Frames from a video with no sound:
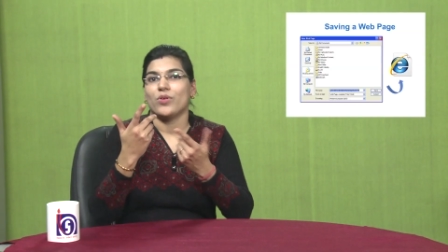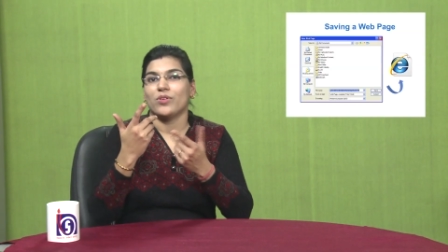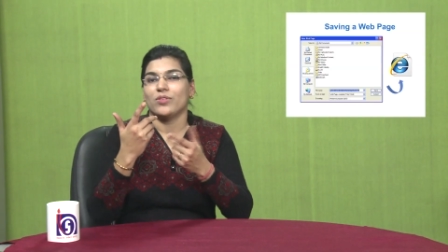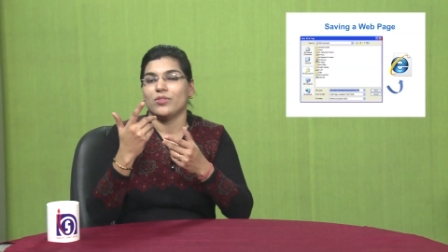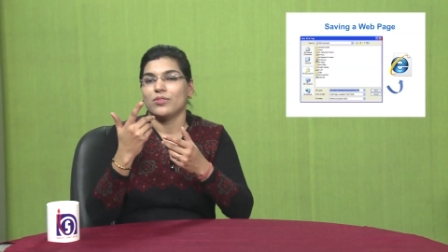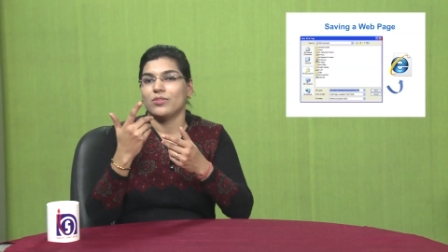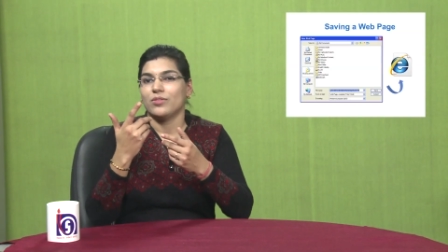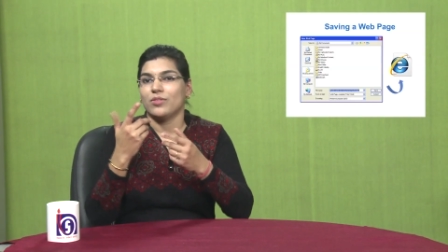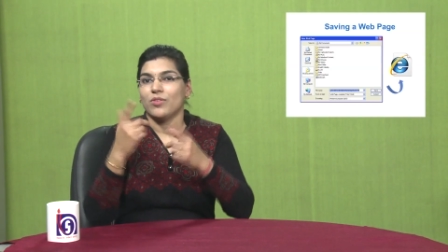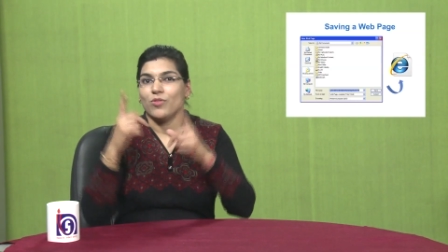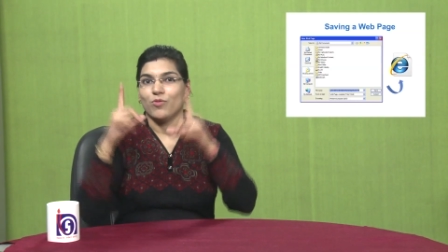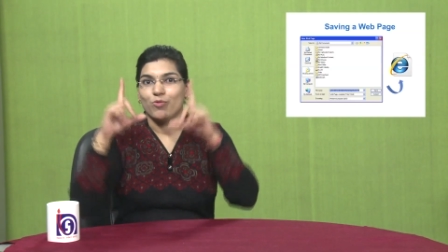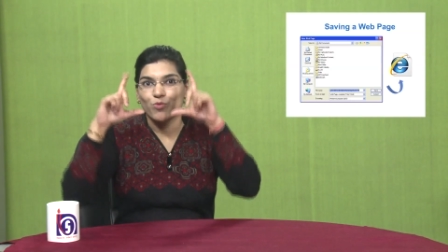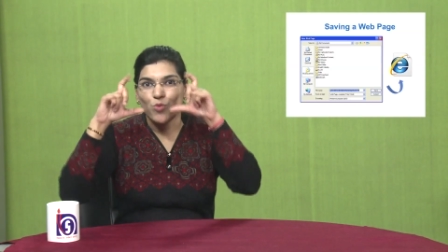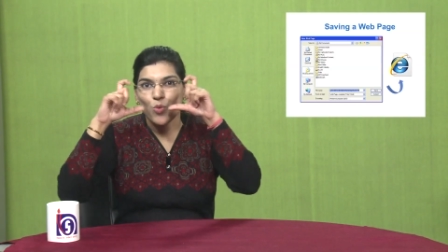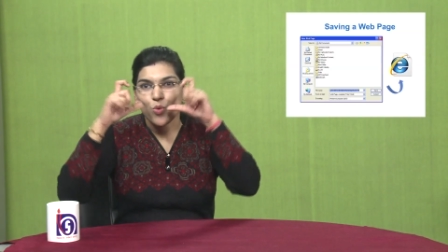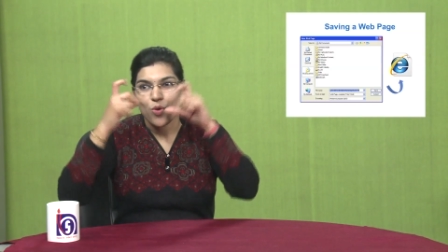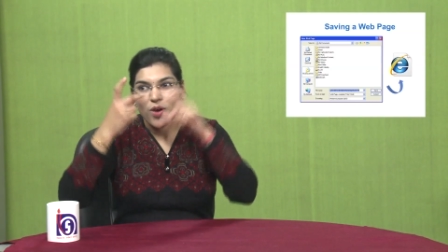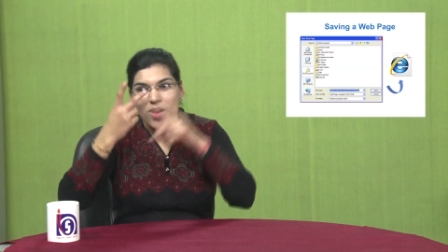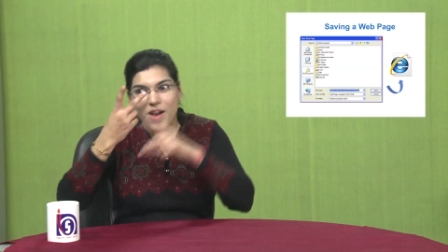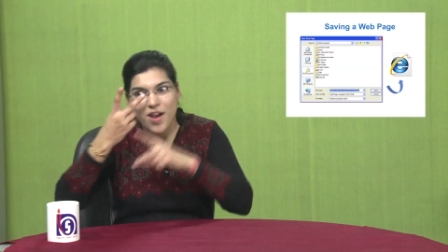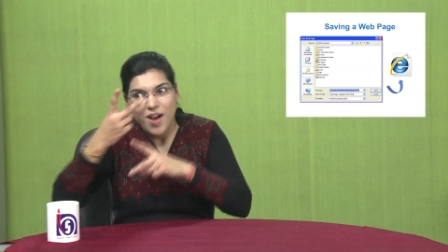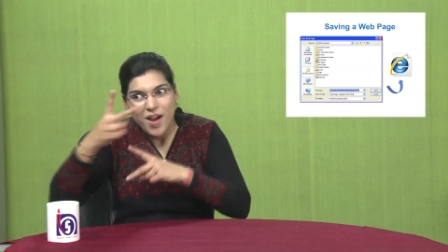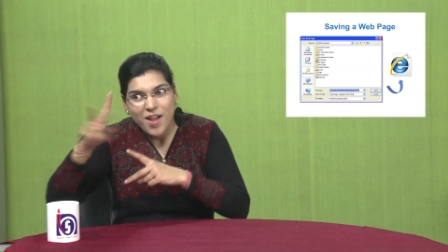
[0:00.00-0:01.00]
can be
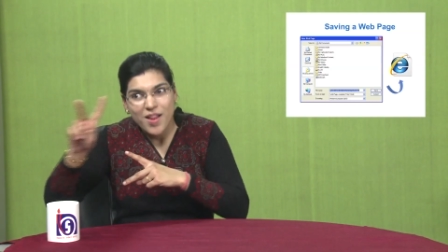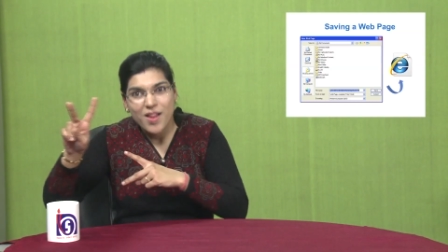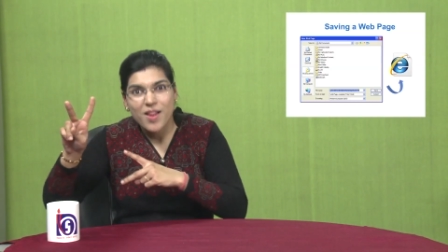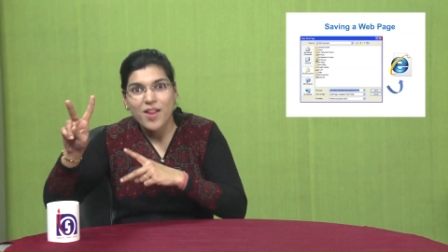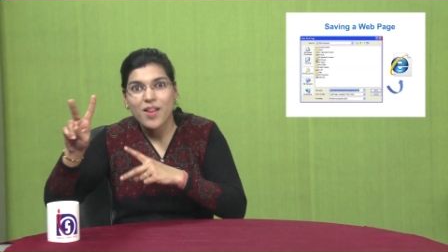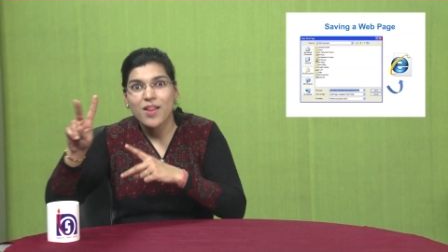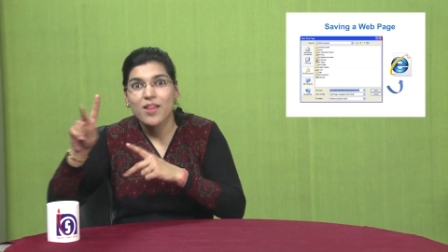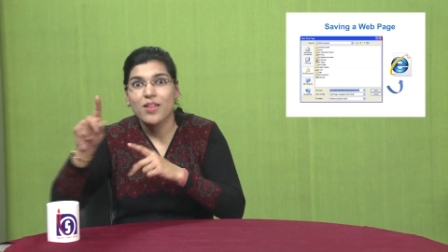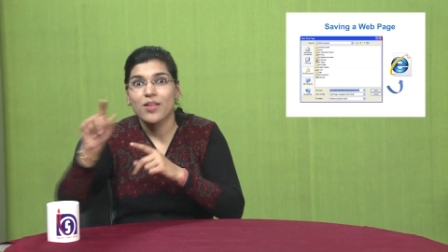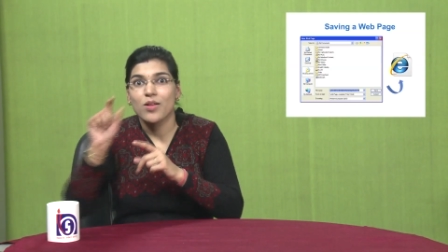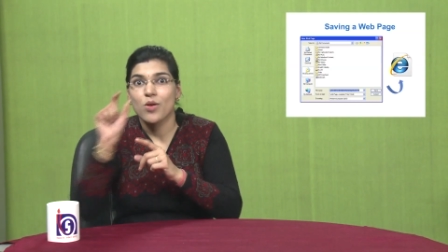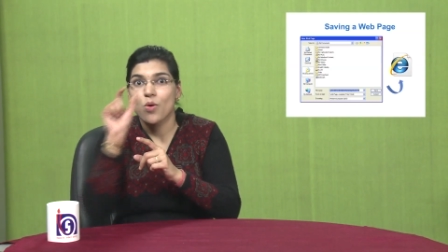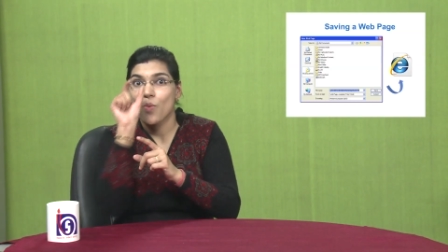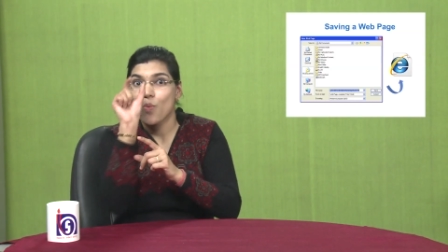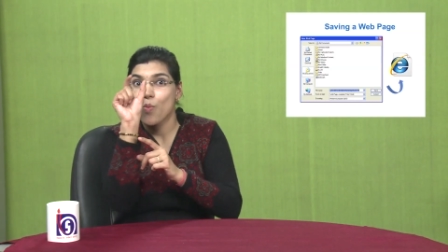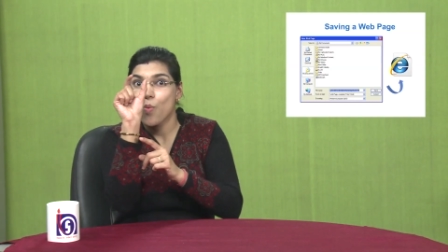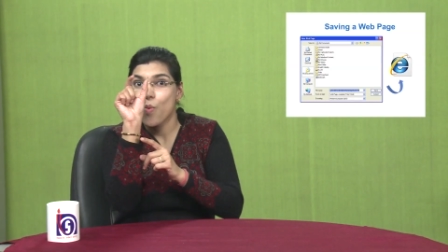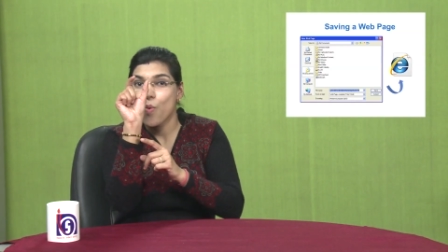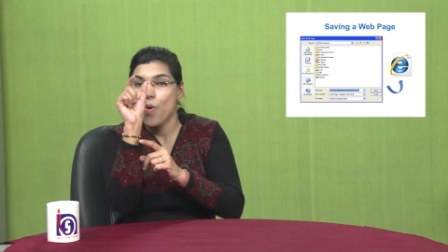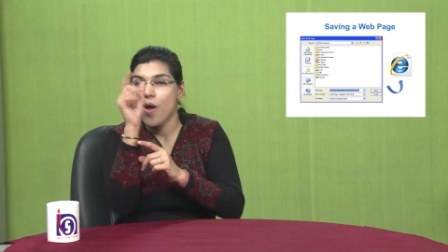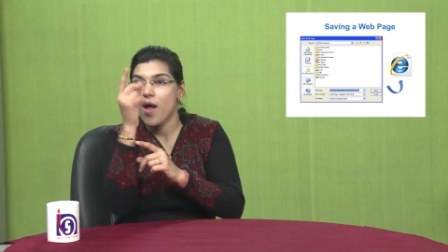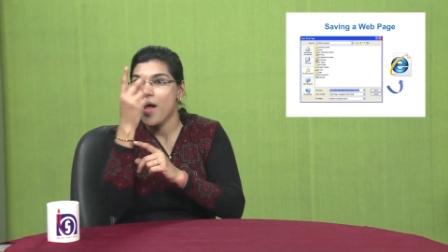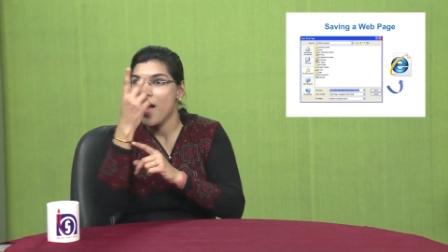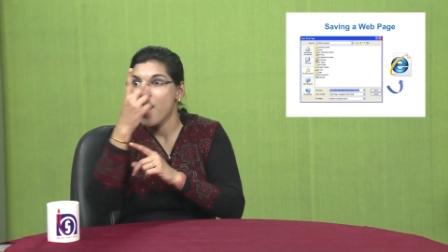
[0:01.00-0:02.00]
saved
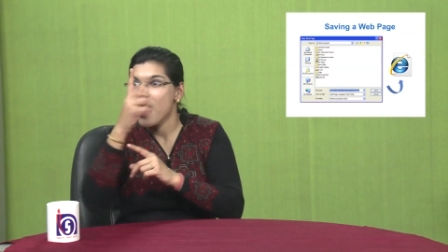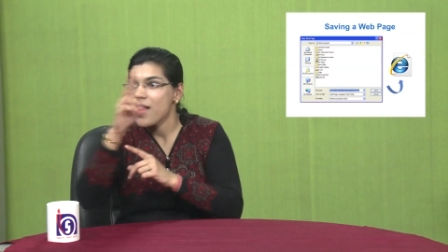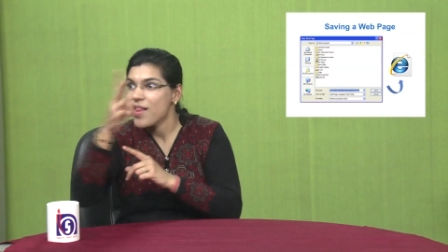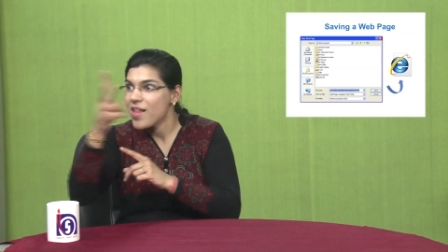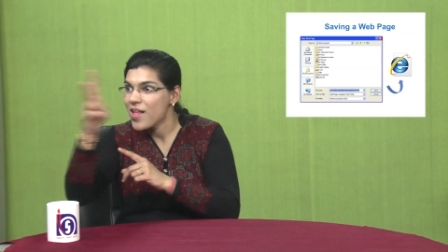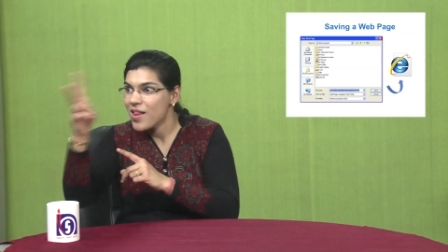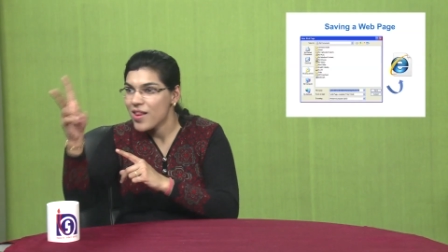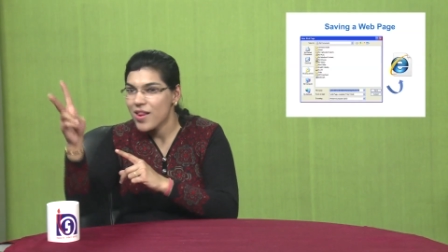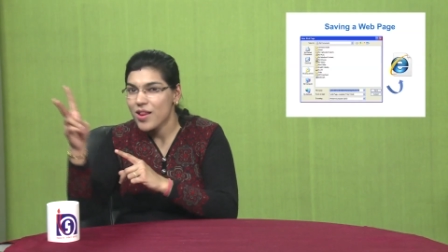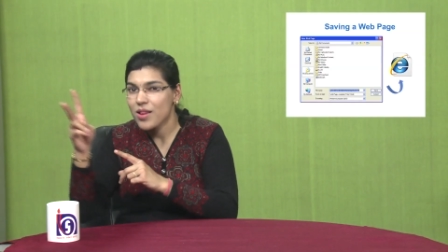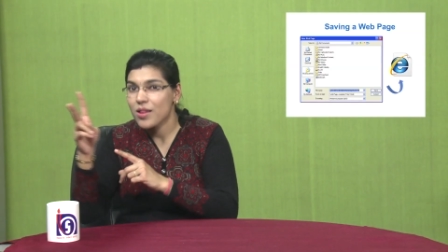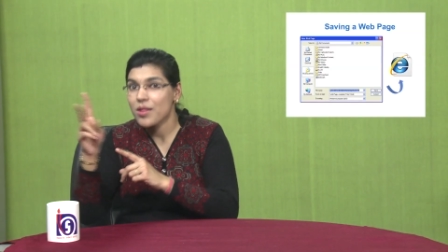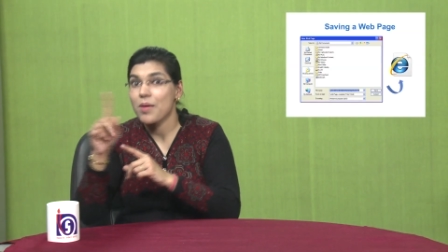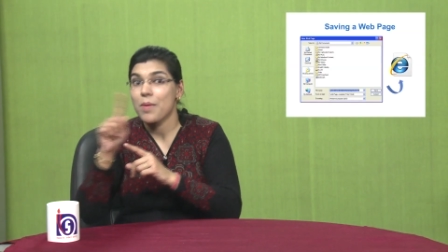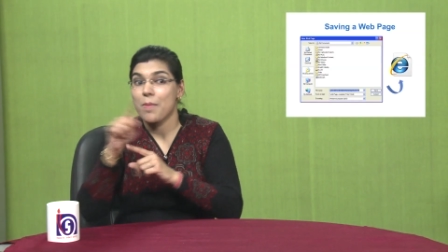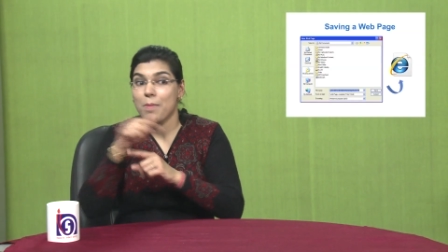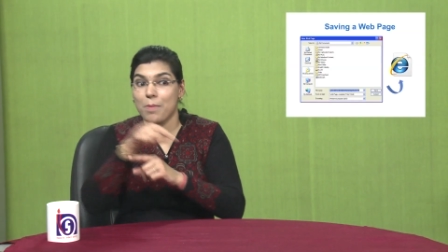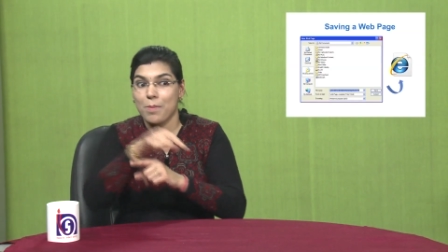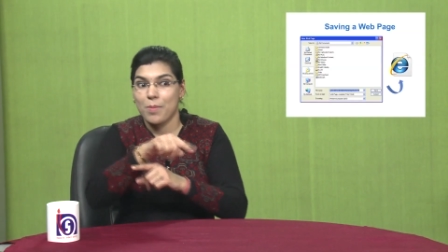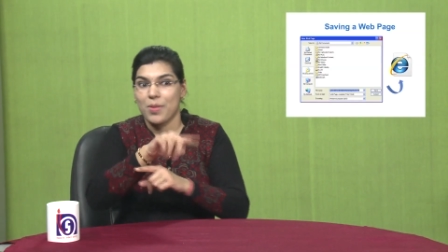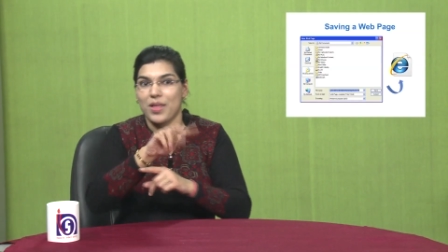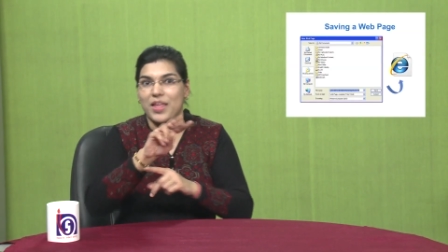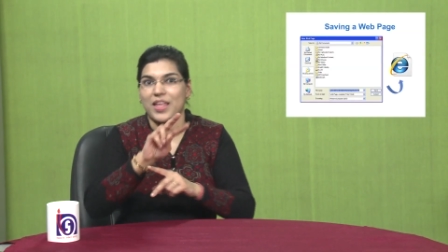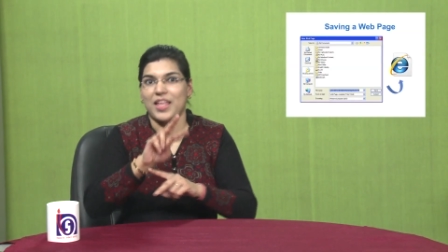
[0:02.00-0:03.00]
and
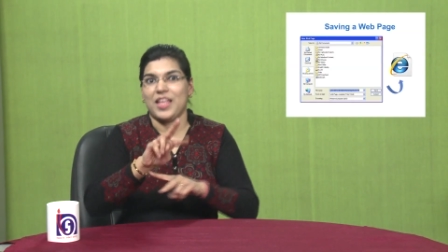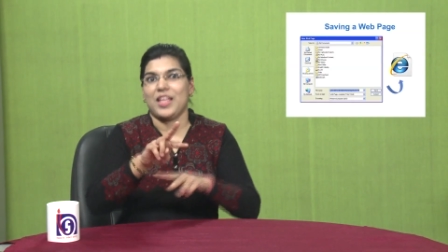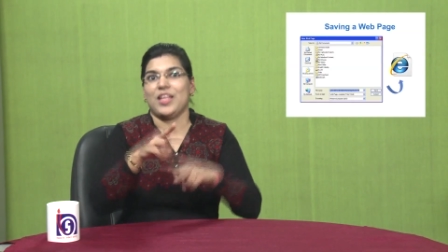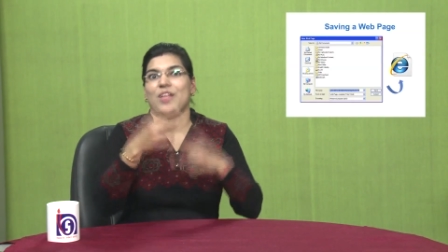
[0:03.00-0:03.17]
again